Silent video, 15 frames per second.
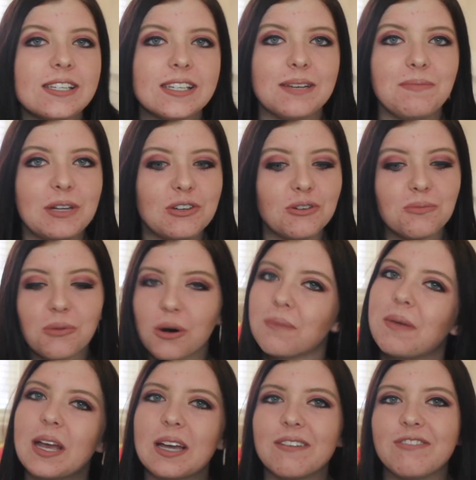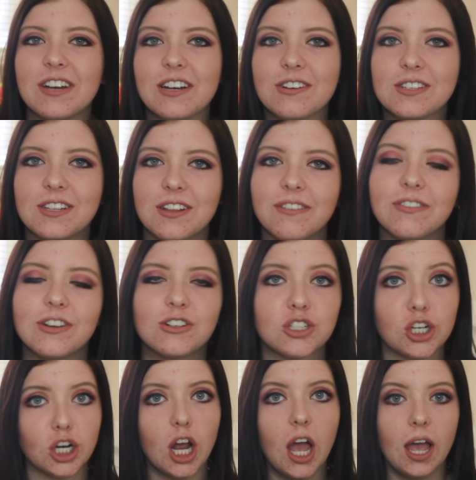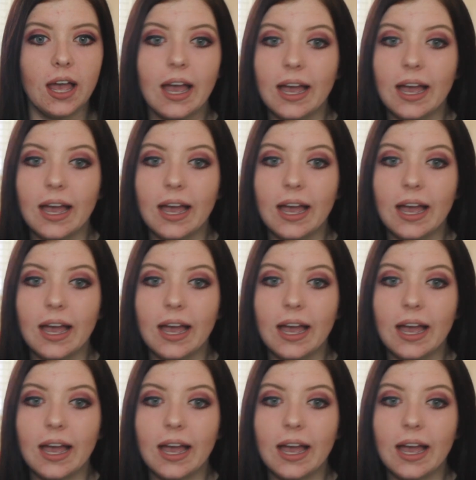see me do more makeup videos in the future,